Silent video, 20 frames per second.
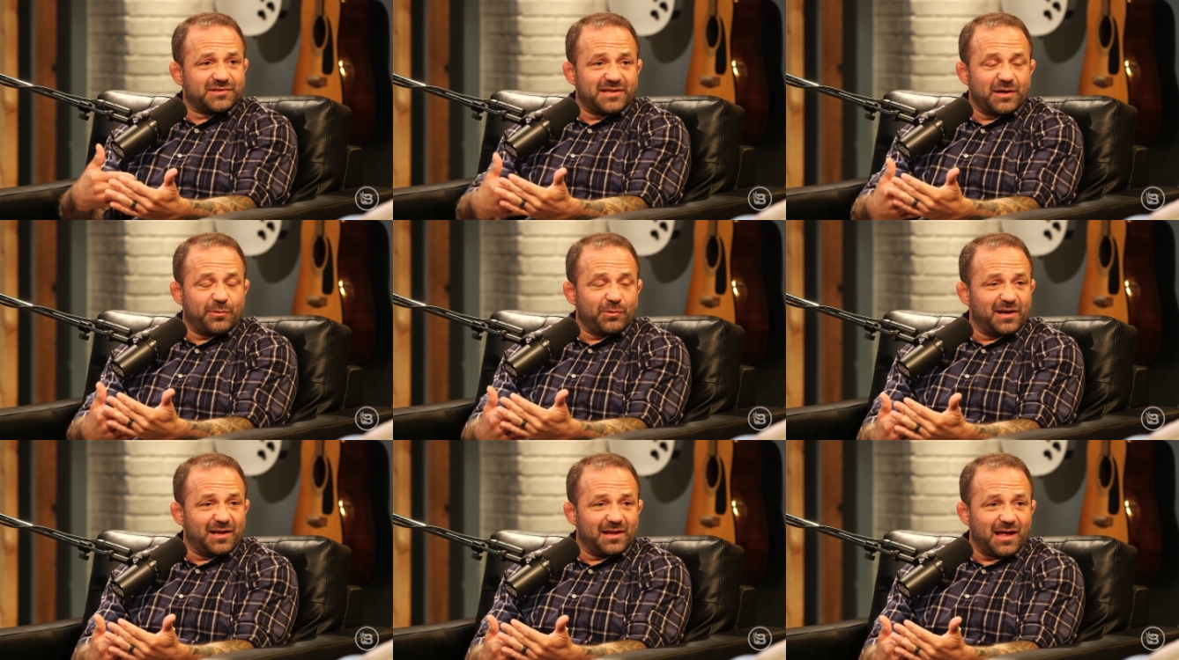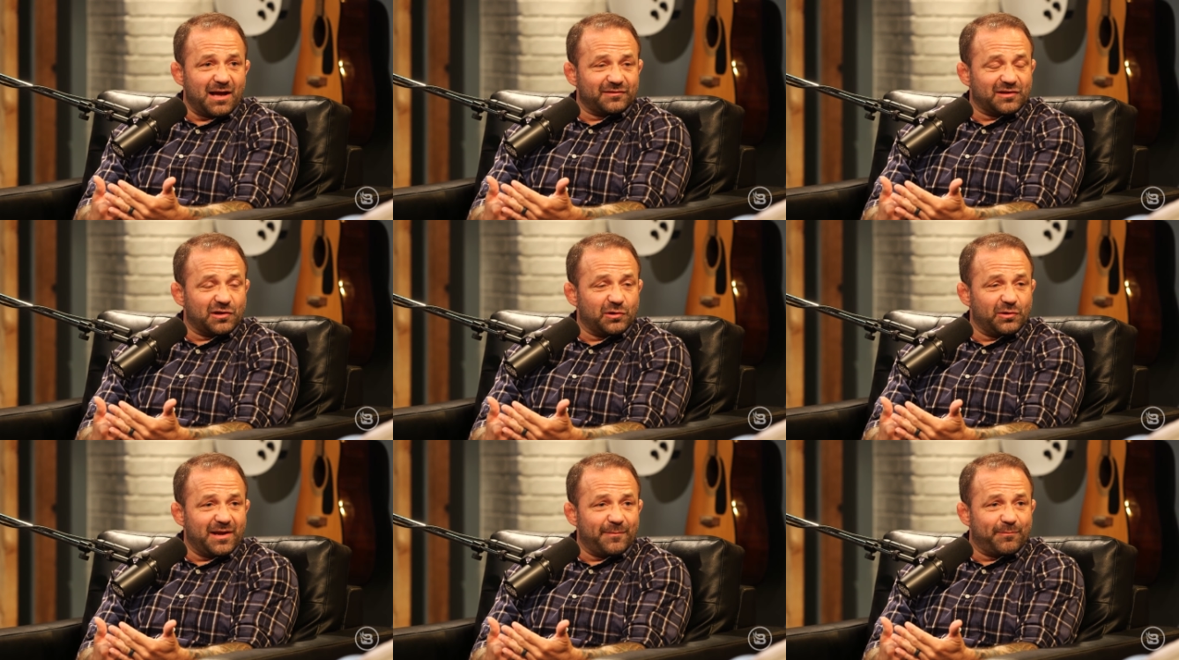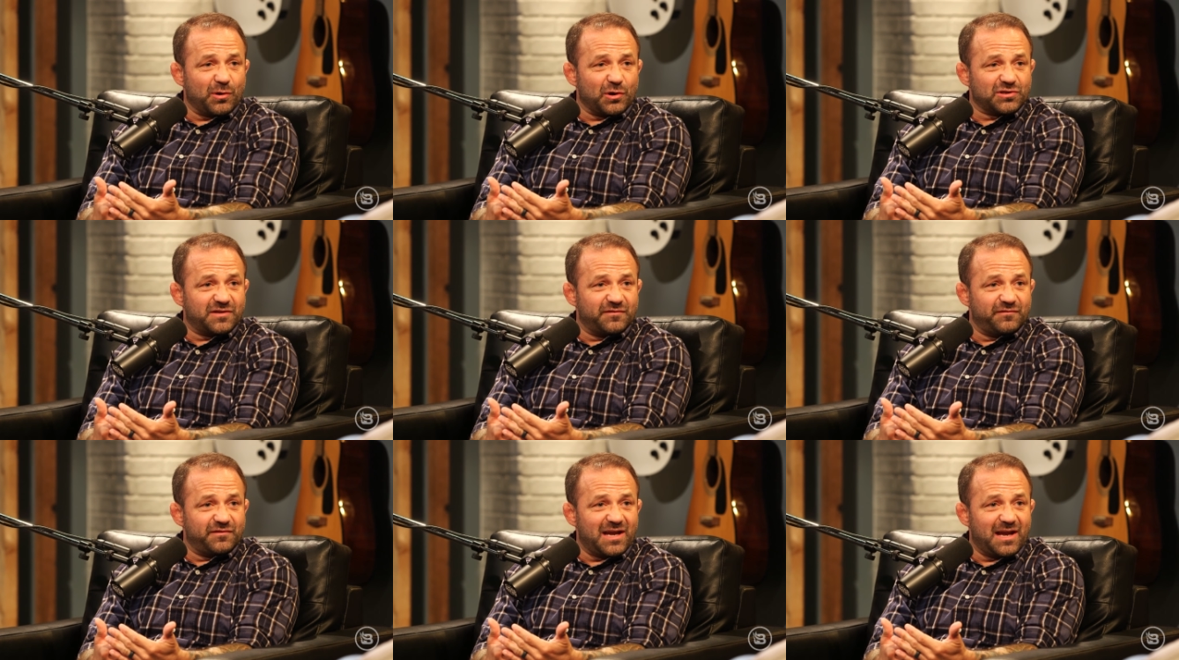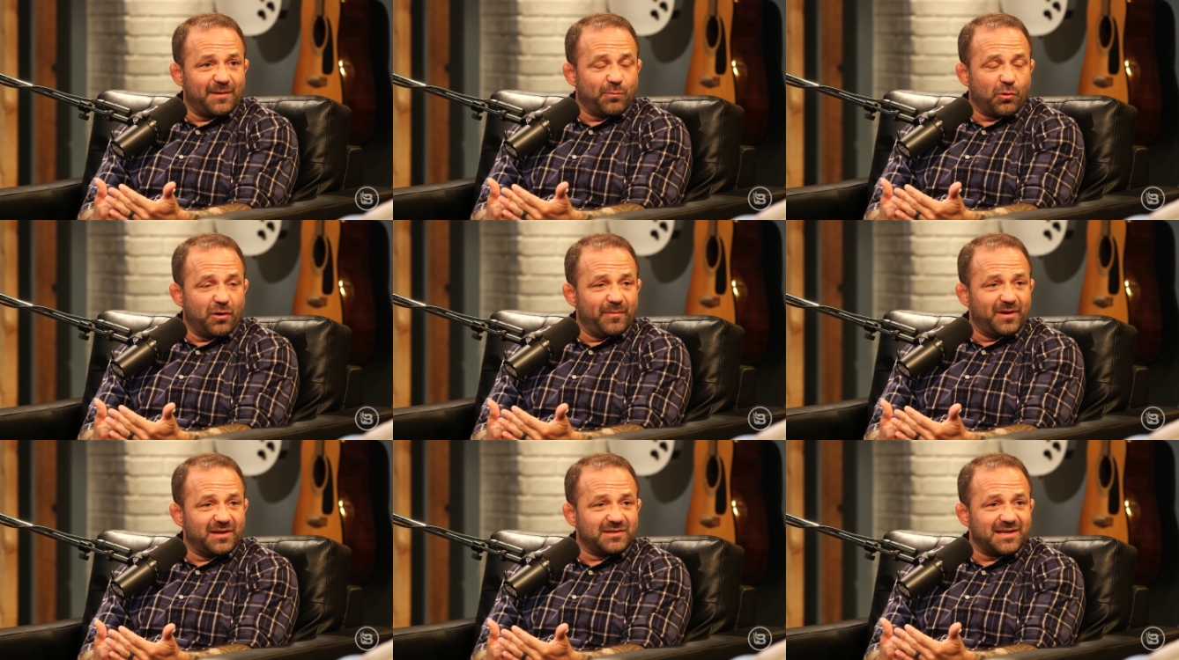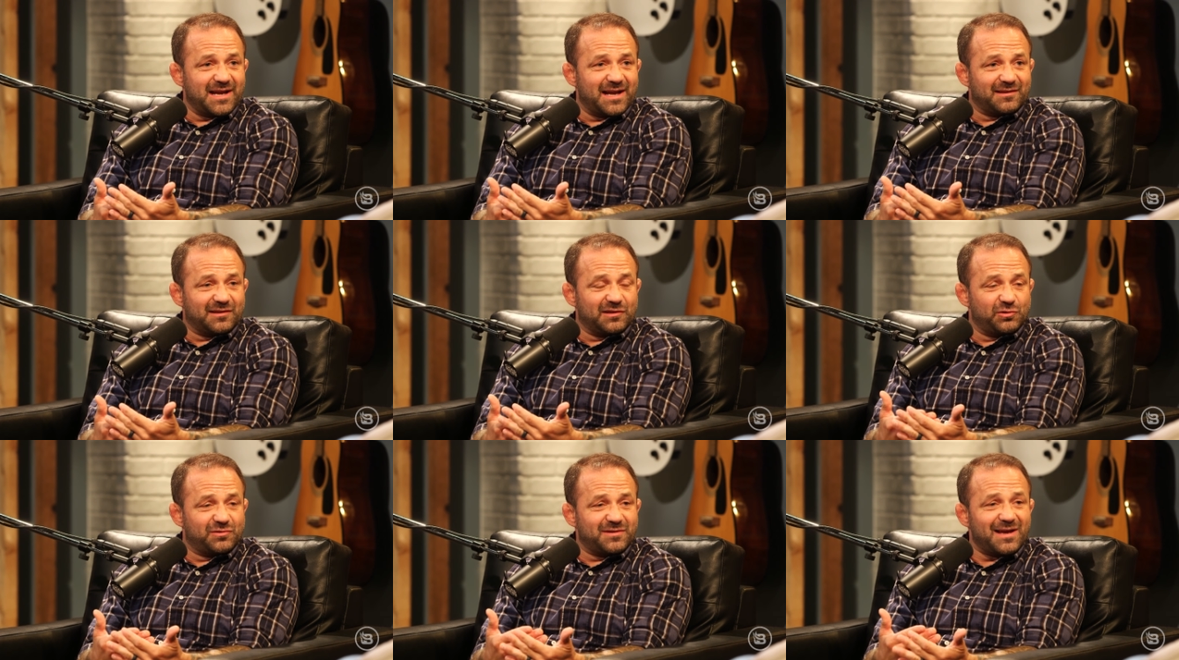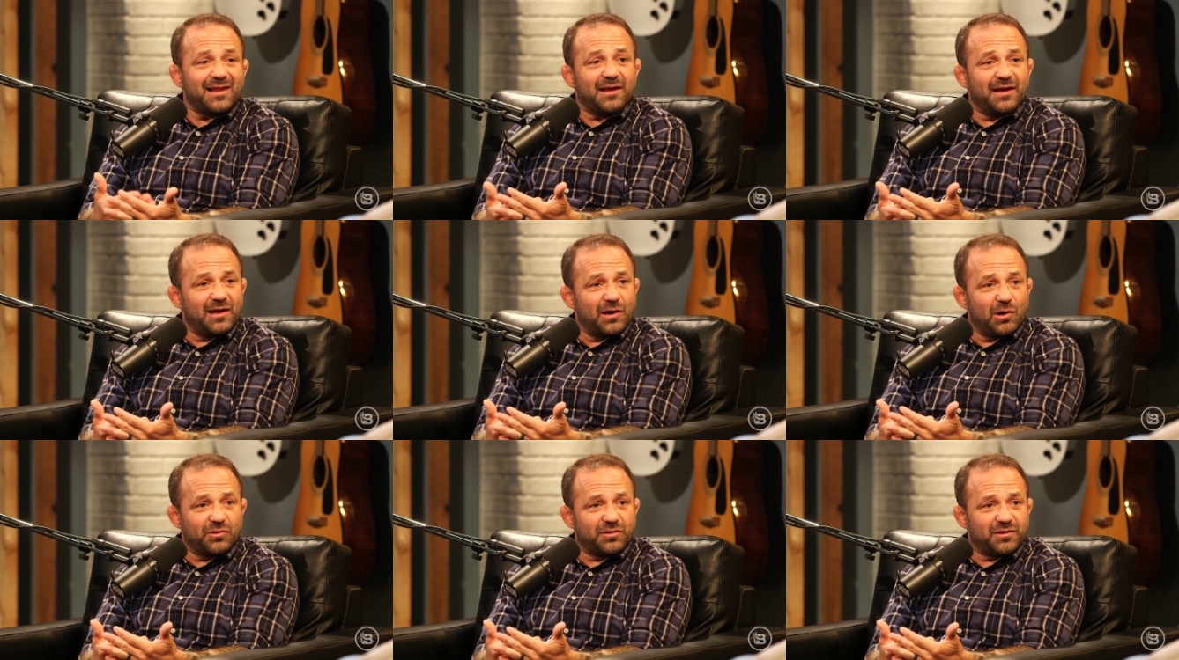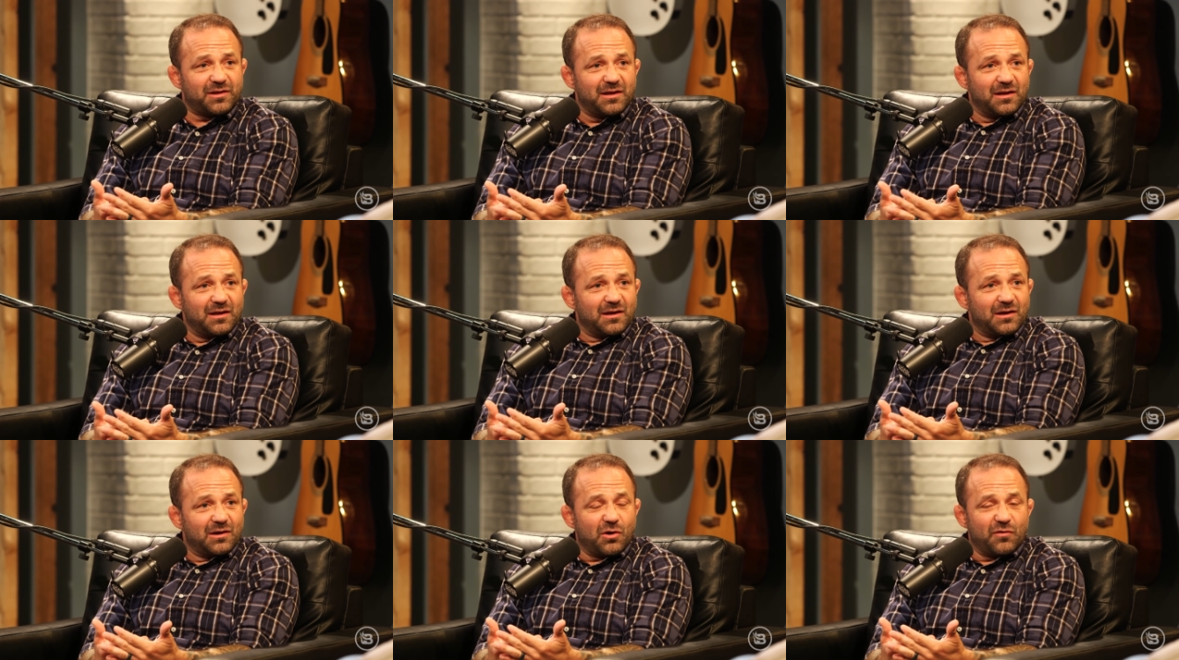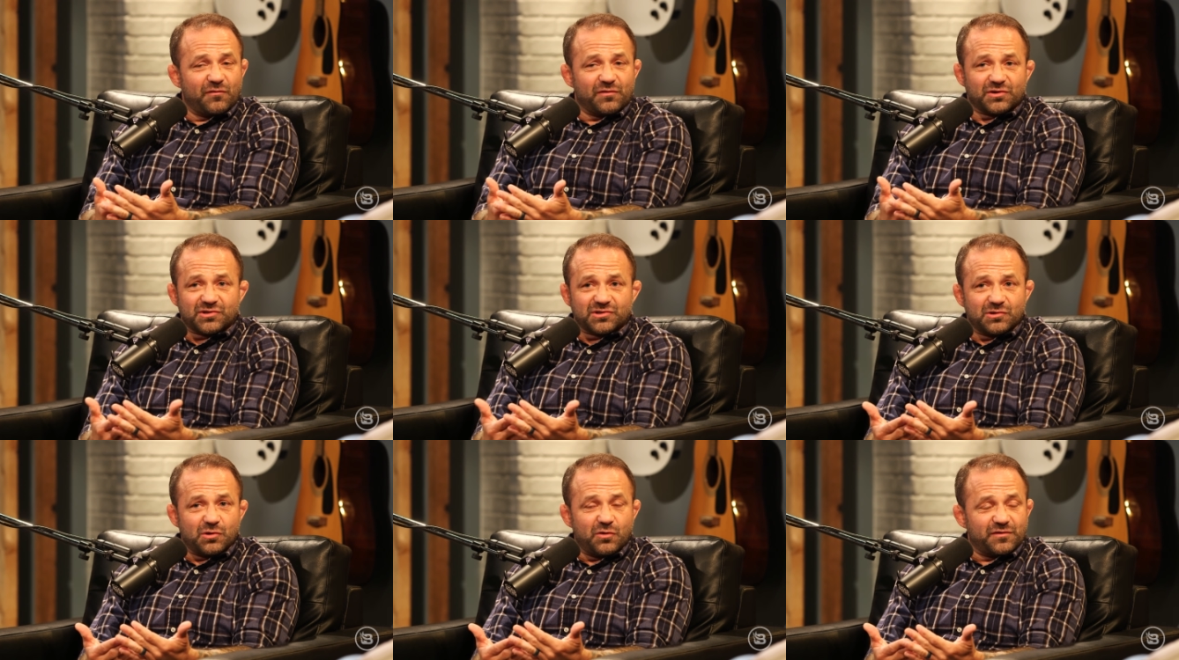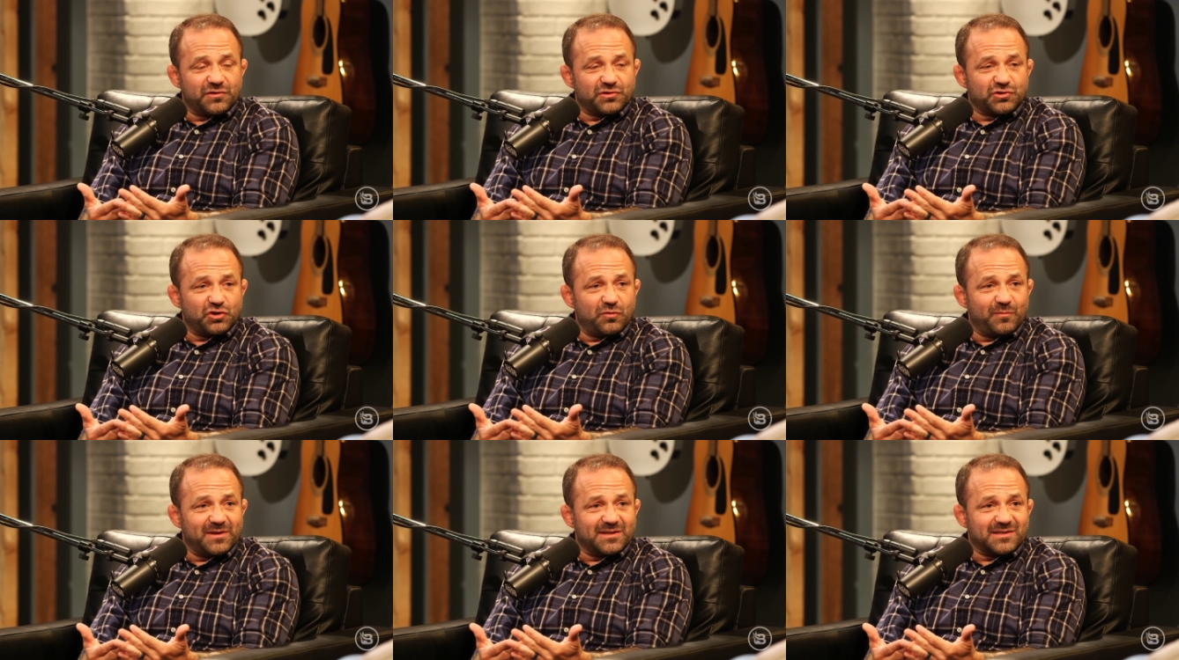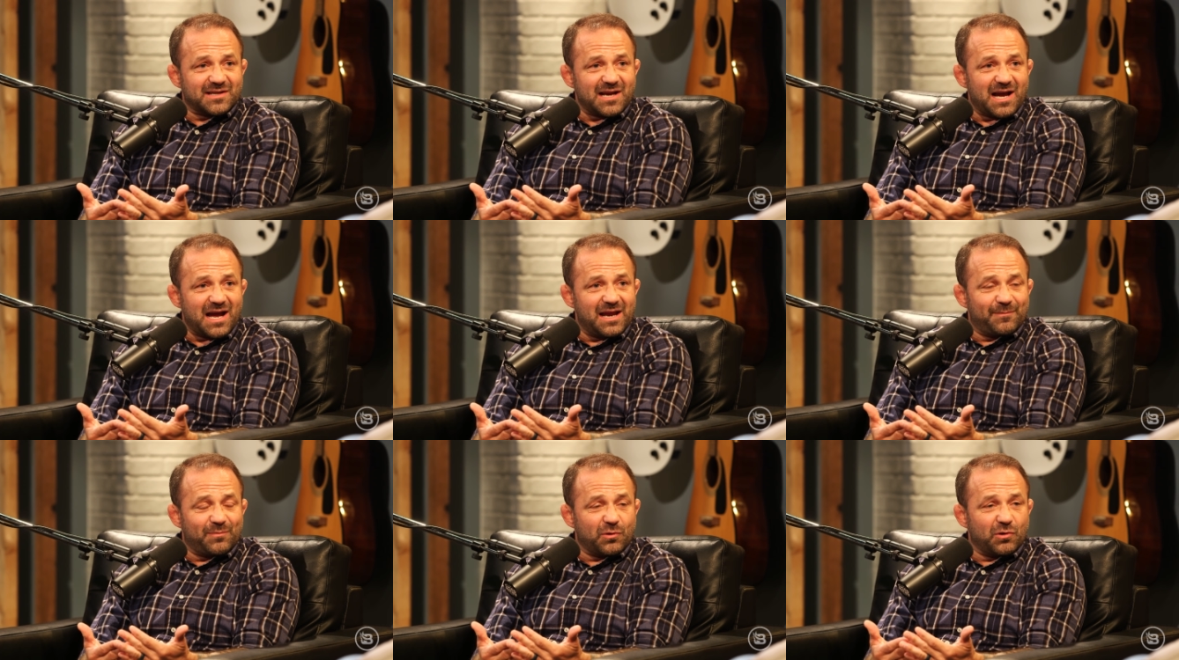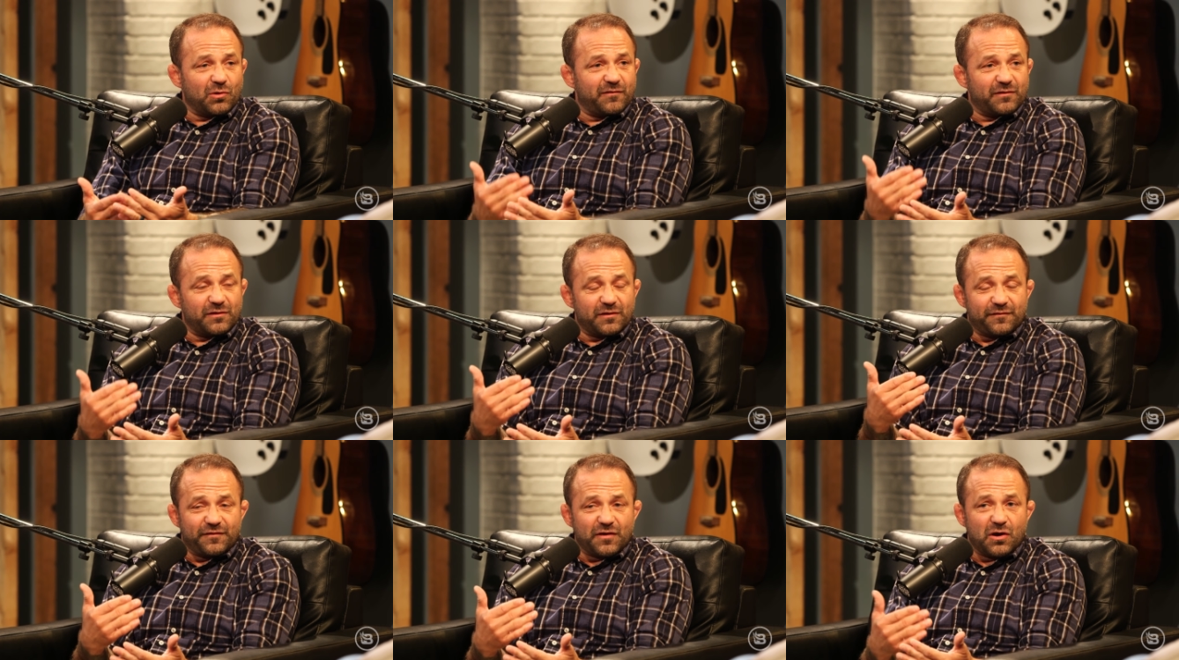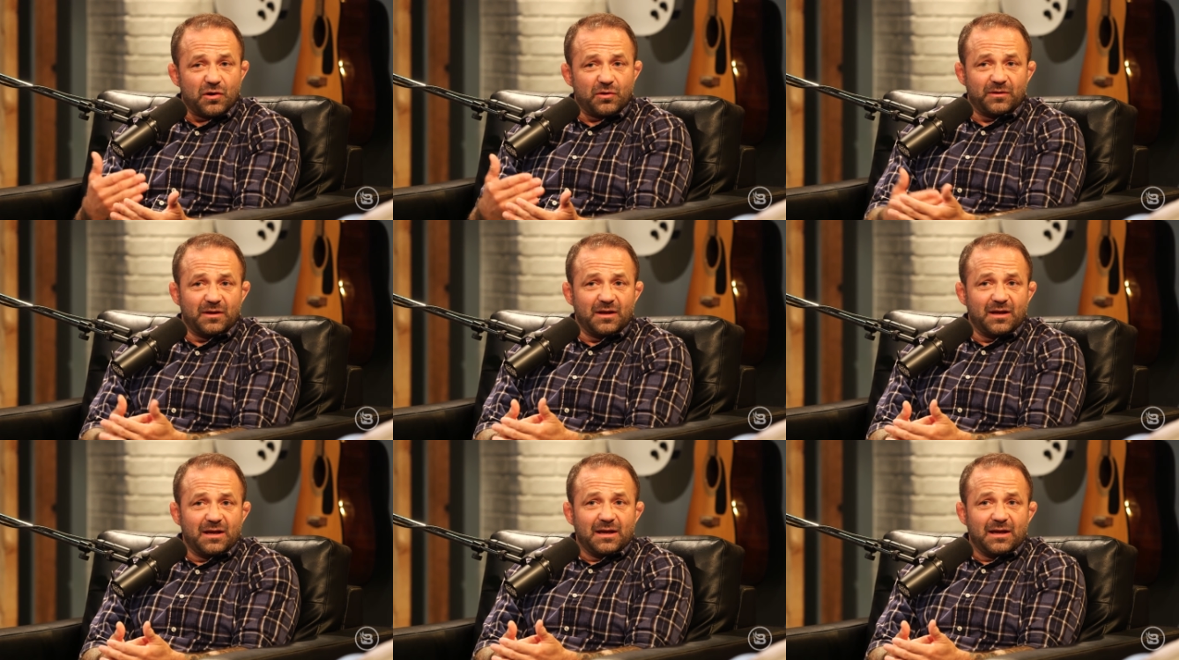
They weren't allowed to go to in-person VA appointments. They had to do telehealth over over Zoom and Skype or over the phone.